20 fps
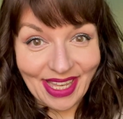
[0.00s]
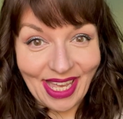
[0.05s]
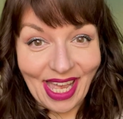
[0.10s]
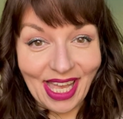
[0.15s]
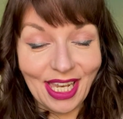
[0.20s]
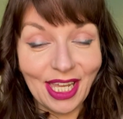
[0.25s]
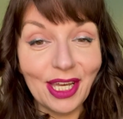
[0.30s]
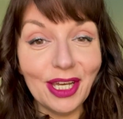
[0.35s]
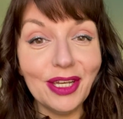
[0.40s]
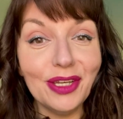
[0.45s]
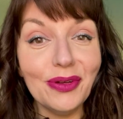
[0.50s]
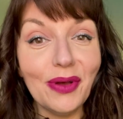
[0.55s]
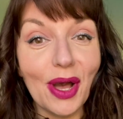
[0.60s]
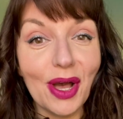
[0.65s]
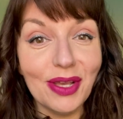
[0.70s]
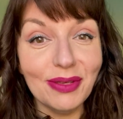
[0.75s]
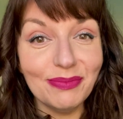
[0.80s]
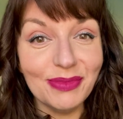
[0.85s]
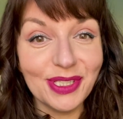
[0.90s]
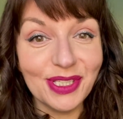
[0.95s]
Hello,
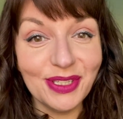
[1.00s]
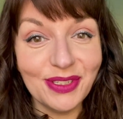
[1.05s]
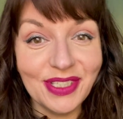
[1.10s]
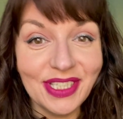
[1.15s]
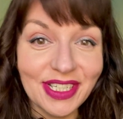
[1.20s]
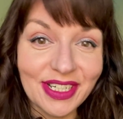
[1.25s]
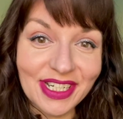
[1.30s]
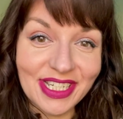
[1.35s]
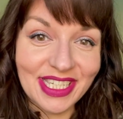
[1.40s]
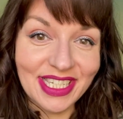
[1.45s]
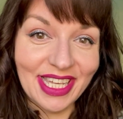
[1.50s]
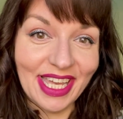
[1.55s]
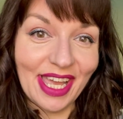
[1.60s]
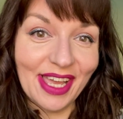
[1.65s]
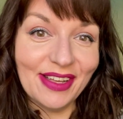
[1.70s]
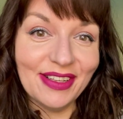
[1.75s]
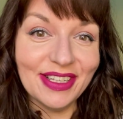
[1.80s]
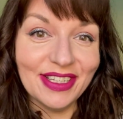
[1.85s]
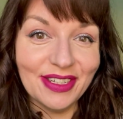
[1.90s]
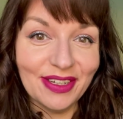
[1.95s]
I'm Susie
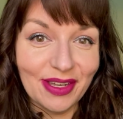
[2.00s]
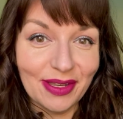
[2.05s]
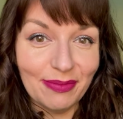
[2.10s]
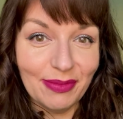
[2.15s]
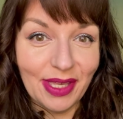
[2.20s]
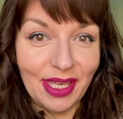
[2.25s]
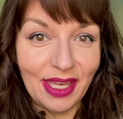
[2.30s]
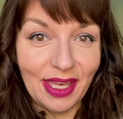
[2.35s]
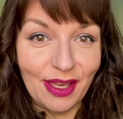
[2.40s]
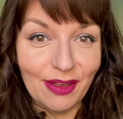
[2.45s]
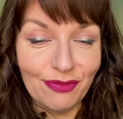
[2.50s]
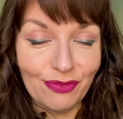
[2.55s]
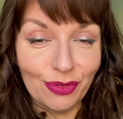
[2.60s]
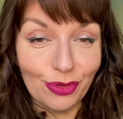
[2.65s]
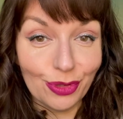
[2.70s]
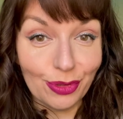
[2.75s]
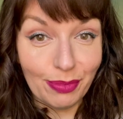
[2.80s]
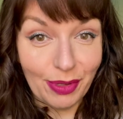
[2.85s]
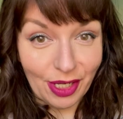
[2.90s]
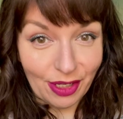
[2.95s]
Nightingale and I'm here
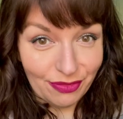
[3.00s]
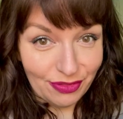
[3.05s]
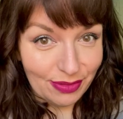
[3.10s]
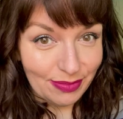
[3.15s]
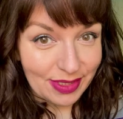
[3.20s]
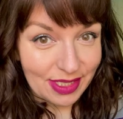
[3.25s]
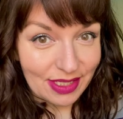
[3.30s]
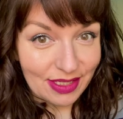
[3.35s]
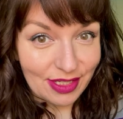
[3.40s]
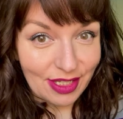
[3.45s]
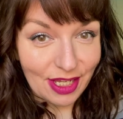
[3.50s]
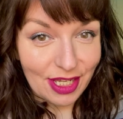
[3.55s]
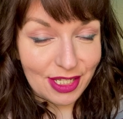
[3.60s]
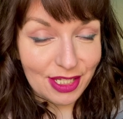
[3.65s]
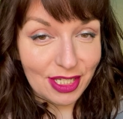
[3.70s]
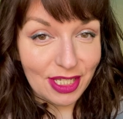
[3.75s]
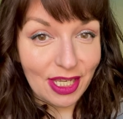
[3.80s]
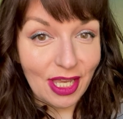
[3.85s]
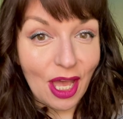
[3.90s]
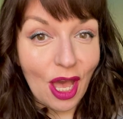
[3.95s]
for the Perfume
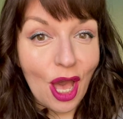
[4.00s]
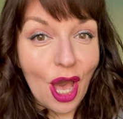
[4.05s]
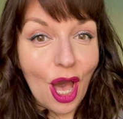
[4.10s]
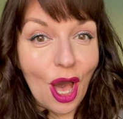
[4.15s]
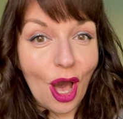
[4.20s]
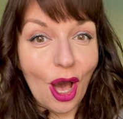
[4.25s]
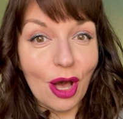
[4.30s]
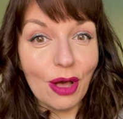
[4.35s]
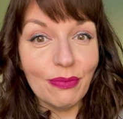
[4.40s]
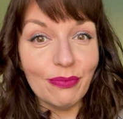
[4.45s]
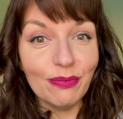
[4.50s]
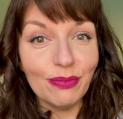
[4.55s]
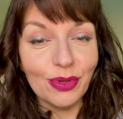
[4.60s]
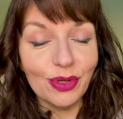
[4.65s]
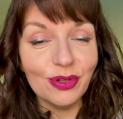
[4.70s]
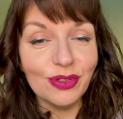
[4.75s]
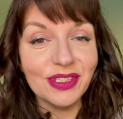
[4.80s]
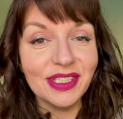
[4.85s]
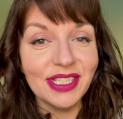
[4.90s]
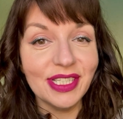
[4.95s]
Society
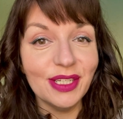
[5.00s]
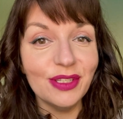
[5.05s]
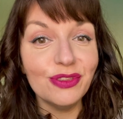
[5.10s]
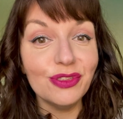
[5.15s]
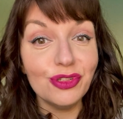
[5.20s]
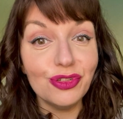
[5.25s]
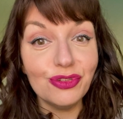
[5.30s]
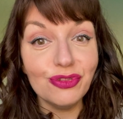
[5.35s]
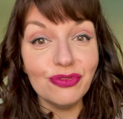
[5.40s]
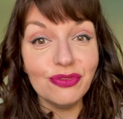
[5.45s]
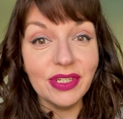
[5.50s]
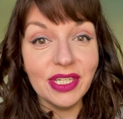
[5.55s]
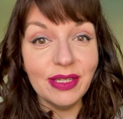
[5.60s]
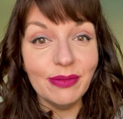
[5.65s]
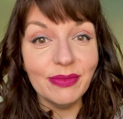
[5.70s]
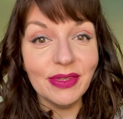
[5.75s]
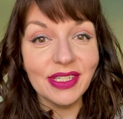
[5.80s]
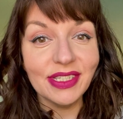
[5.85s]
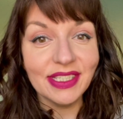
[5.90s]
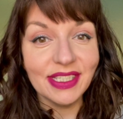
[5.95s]
unboxing the
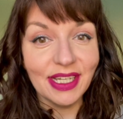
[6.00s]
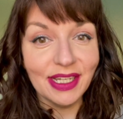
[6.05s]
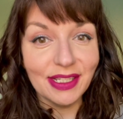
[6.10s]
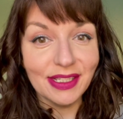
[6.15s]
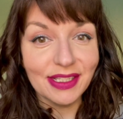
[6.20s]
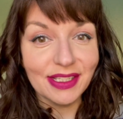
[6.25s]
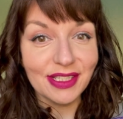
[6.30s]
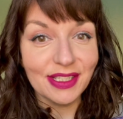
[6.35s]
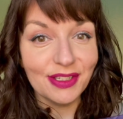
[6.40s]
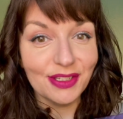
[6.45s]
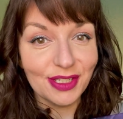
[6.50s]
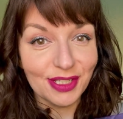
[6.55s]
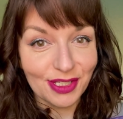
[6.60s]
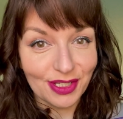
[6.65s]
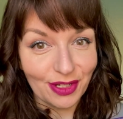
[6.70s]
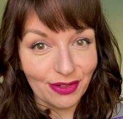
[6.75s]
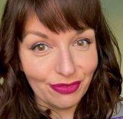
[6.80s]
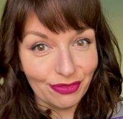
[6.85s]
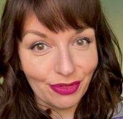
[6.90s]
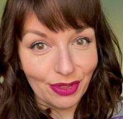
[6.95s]
Dream Sense
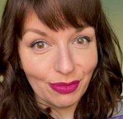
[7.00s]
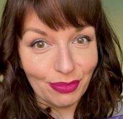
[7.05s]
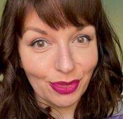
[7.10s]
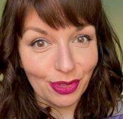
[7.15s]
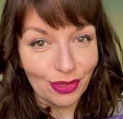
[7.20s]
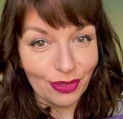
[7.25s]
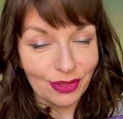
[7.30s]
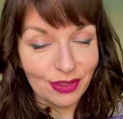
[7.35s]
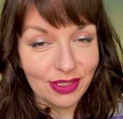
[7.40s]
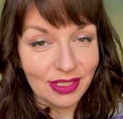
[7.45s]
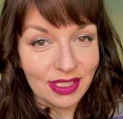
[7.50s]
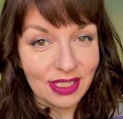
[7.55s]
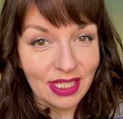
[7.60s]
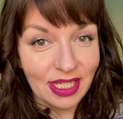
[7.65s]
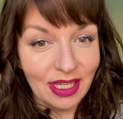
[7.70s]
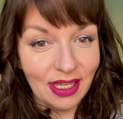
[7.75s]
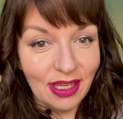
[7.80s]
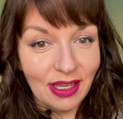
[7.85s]
Discovery Box.